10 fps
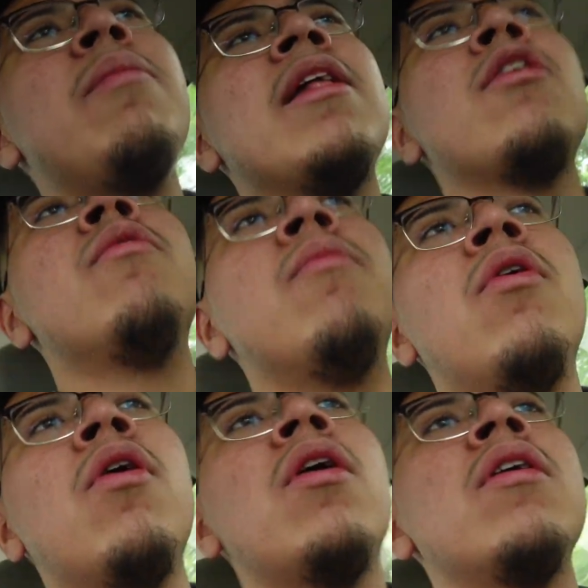me a little
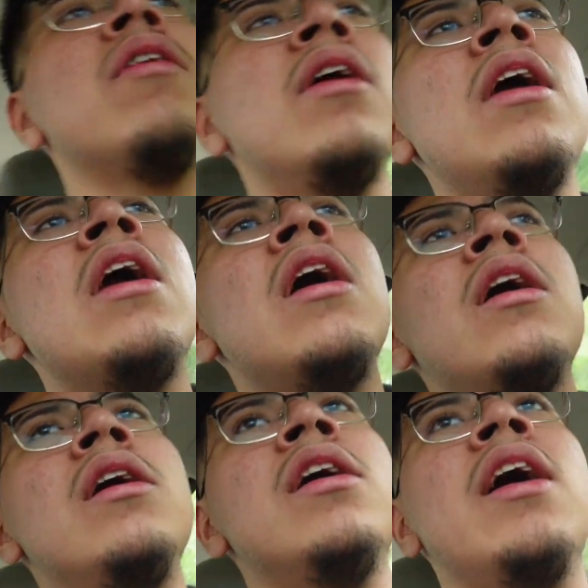more,
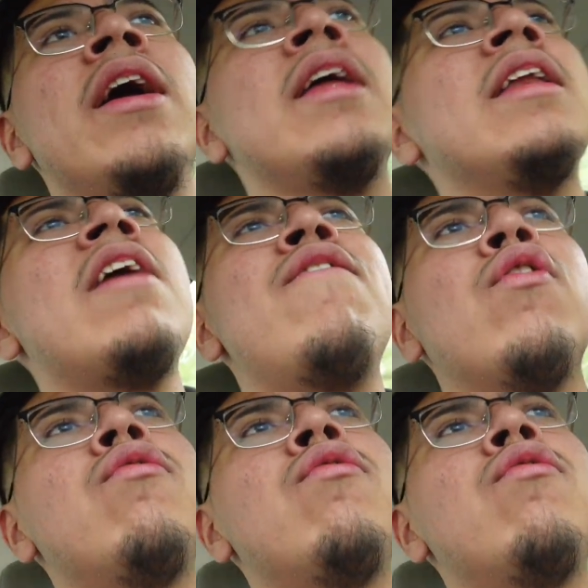uh, not feel